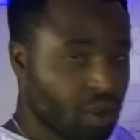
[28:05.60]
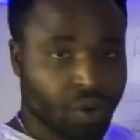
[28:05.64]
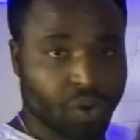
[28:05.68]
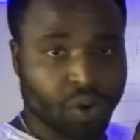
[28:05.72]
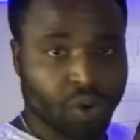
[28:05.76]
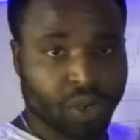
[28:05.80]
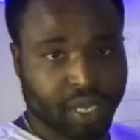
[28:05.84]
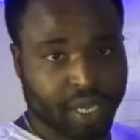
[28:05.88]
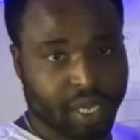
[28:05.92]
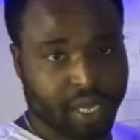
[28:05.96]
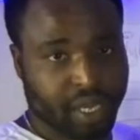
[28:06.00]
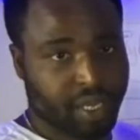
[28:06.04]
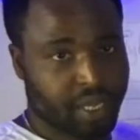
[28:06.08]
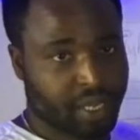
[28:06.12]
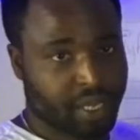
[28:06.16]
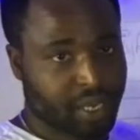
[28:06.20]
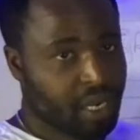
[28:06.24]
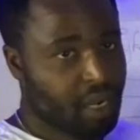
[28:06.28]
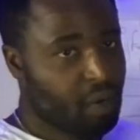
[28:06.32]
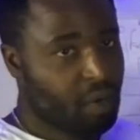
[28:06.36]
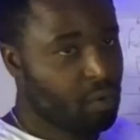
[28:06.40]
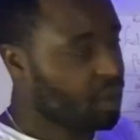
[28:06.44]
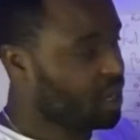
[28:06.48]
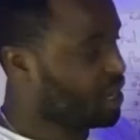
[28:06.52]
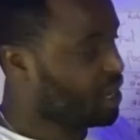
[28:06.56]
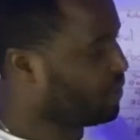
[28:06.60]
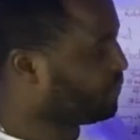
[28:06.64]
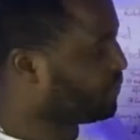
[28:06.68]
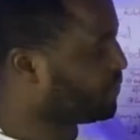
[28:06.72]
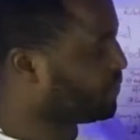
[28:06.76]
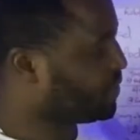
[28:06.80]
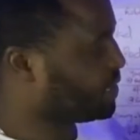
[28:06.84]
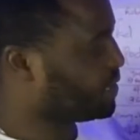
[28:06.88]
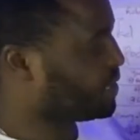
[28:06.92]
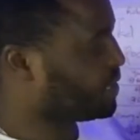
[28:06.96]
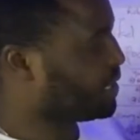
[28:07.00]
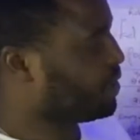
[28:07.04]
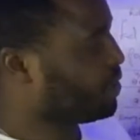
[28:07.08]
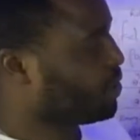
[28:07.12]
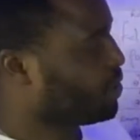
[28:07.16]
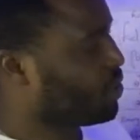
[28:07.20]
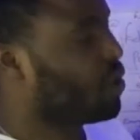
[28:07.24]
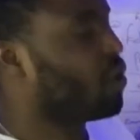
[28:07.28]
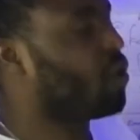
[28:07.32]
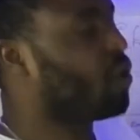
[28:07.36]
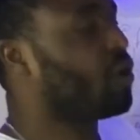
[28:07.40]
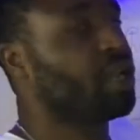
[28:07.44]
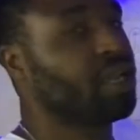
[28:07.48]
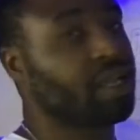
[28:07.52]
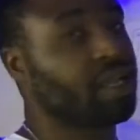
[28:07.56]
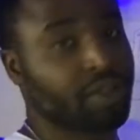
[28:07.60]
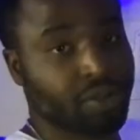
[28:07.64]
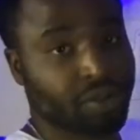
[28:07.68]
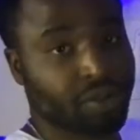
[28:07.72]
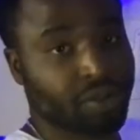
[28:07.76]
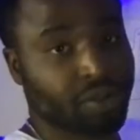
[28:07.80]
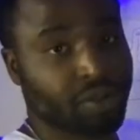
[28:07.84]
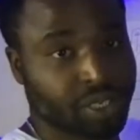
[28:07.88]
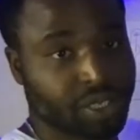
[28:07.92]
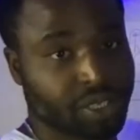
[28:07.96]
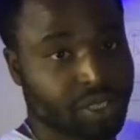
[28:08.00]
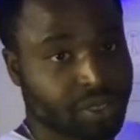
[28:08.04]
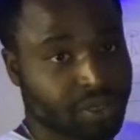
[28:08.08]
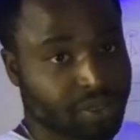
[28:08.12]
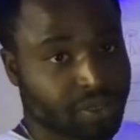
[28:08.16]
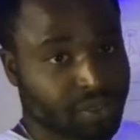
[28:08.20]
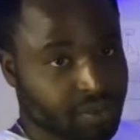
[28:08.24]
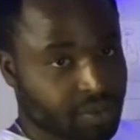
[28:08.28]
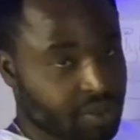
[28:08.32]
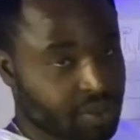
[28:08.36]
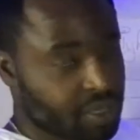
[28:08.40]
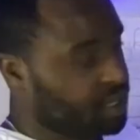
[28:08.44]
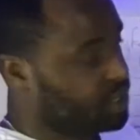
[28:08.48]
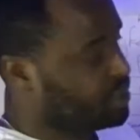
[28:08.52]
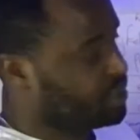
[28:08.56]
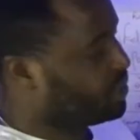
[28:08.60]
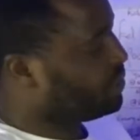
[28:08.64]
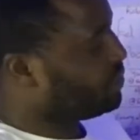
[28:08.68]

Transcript: O-K-E. Now we have things that they call intonation, right?